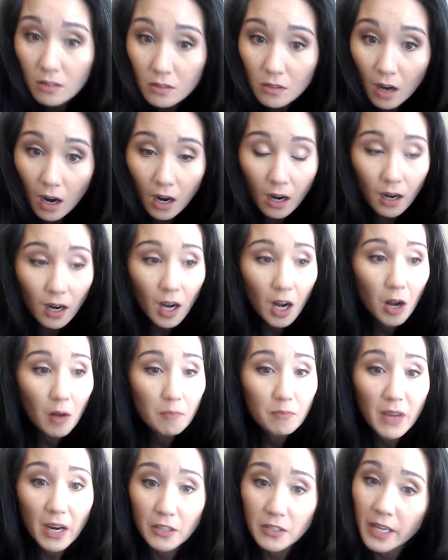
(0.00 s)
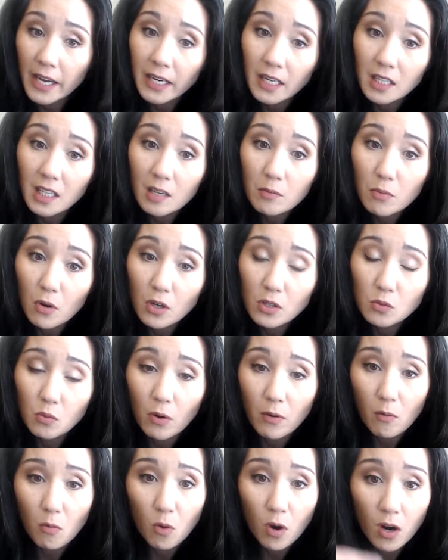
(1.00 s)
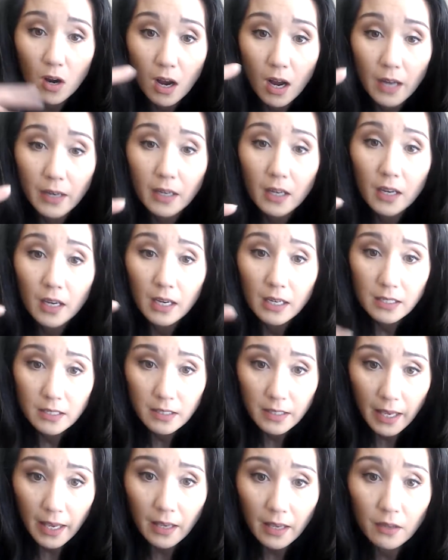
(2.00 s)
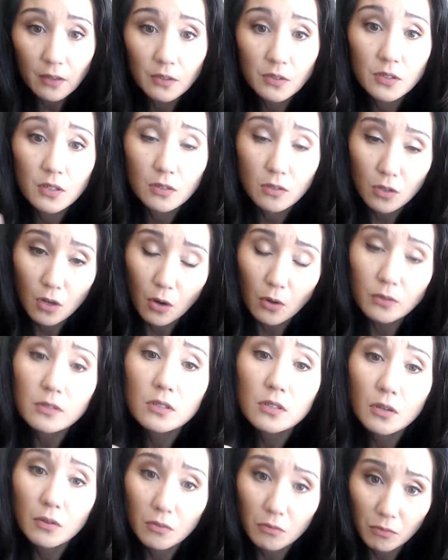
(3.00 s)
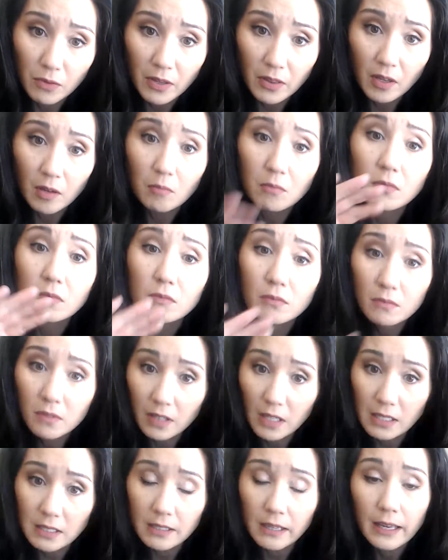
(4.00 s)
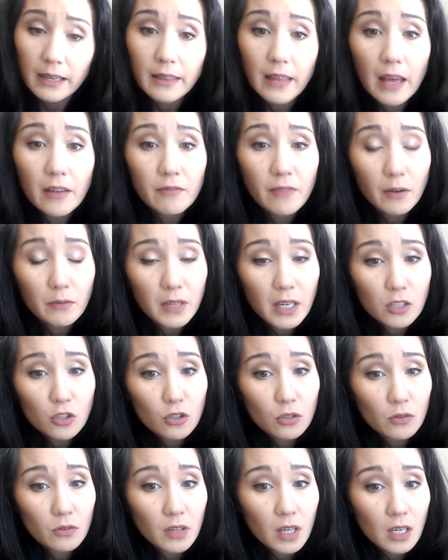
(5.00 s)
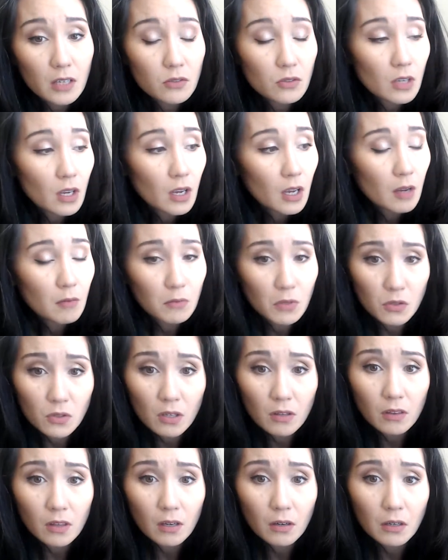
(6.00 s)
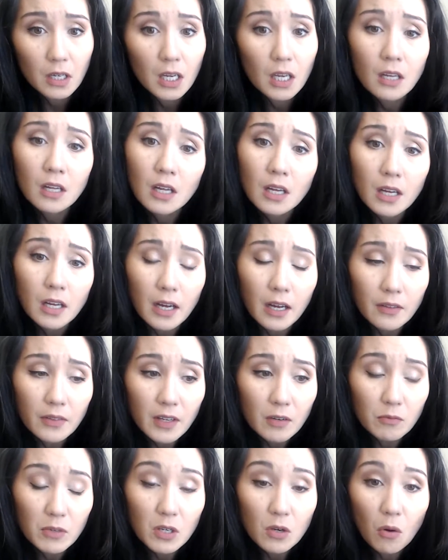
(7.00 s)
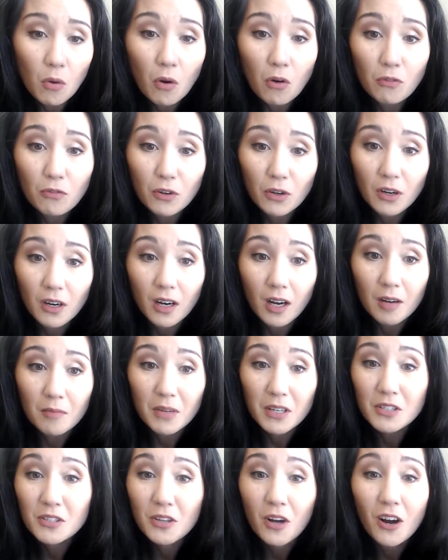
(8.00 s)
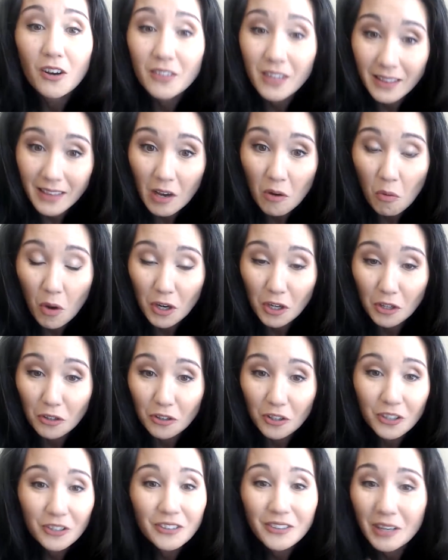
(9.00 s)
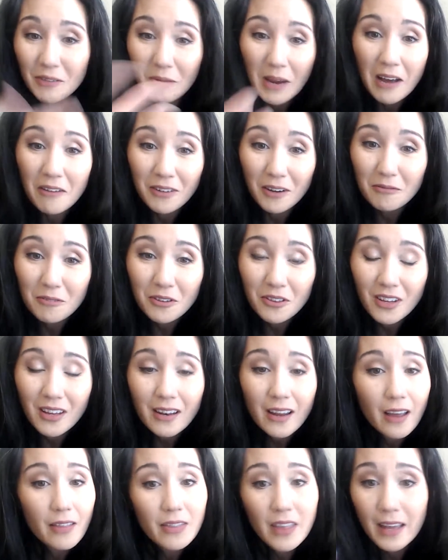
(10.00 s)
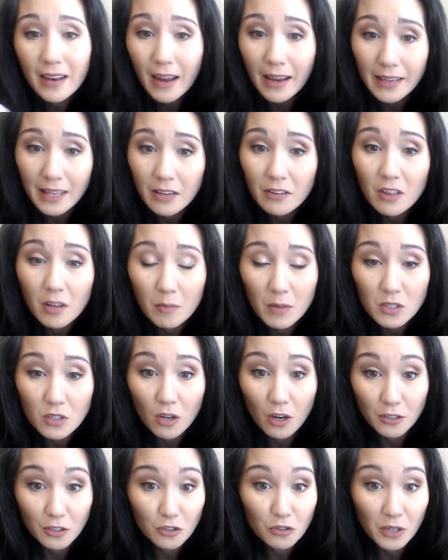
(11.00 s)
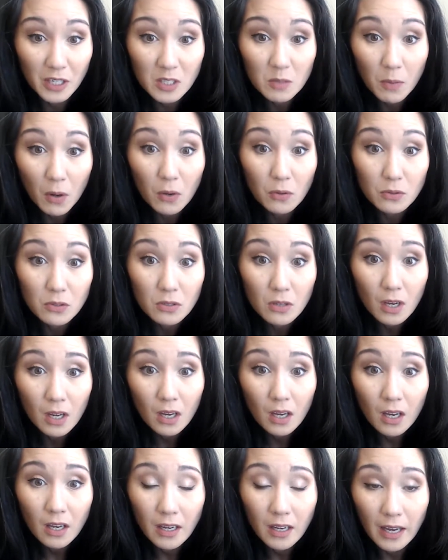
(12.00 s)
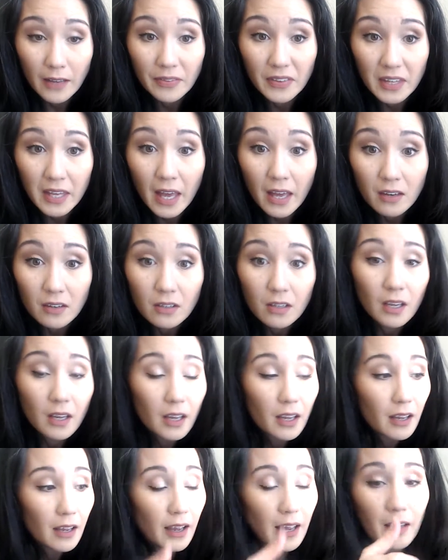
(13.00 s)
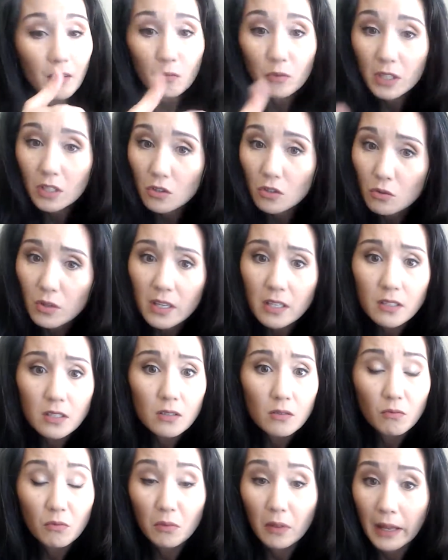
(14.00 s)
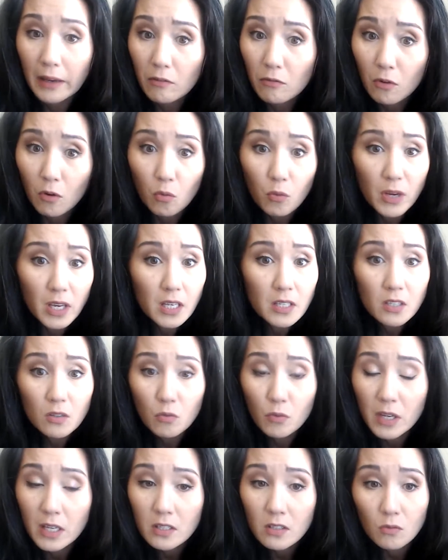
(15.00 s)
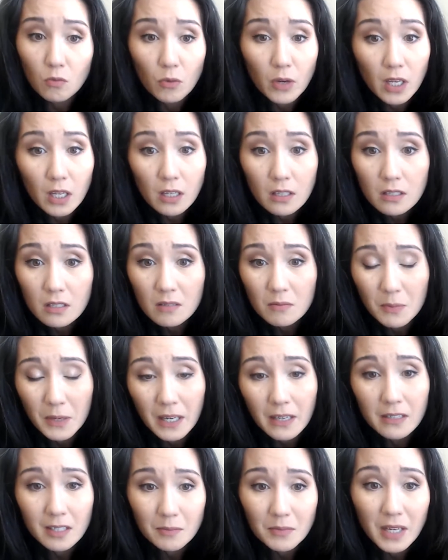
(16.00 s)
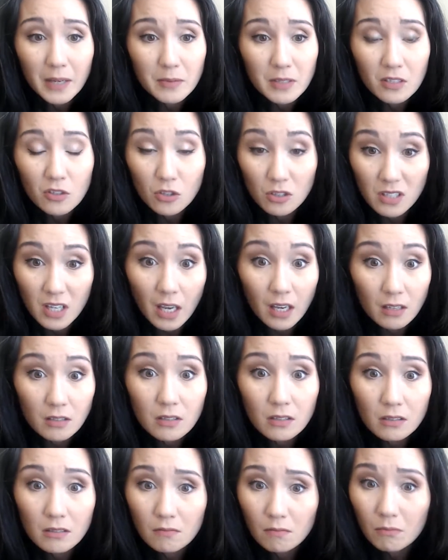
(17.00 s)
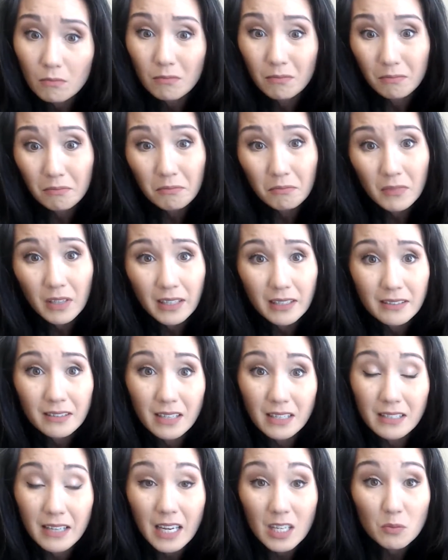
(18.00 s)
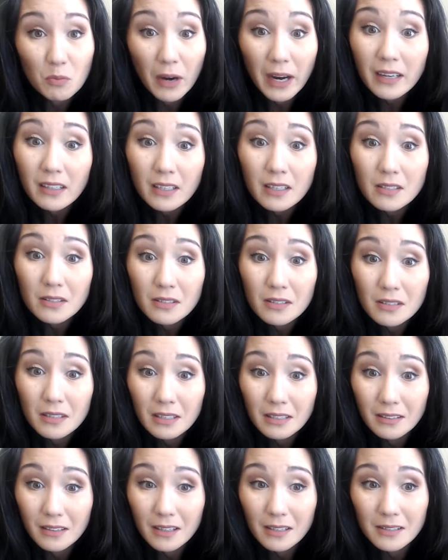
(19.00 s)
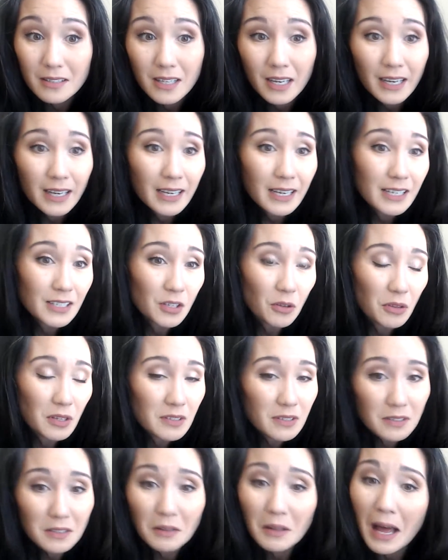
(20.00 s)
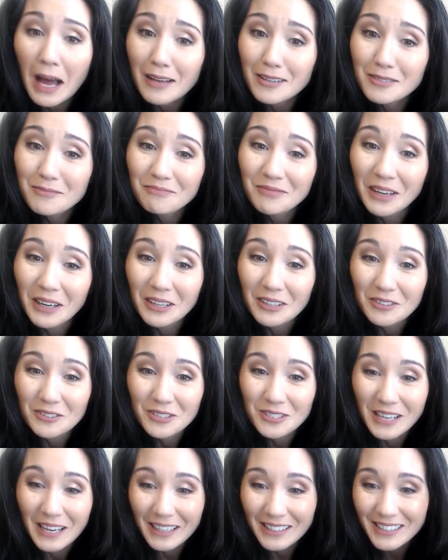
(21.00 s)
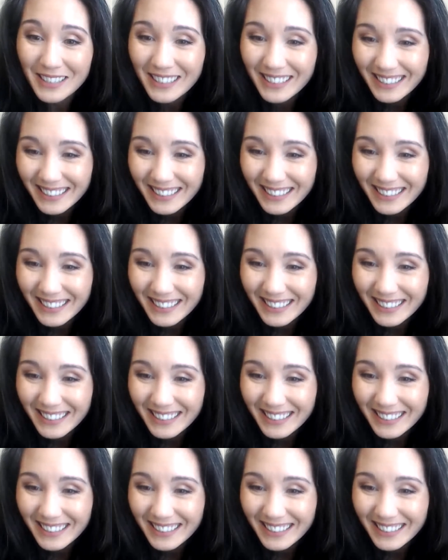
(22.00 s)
our technique books where we work on scales, notes, rhythm, things like that, foundational things, music theory. And then we go over a song that they want to learn and we have fun with it. And then I give them a song to transpose at the end. And we do this like for weeks and weeks and weeks, because sometimes it just takes, it takes practice. It does. So this is a lot. I understand.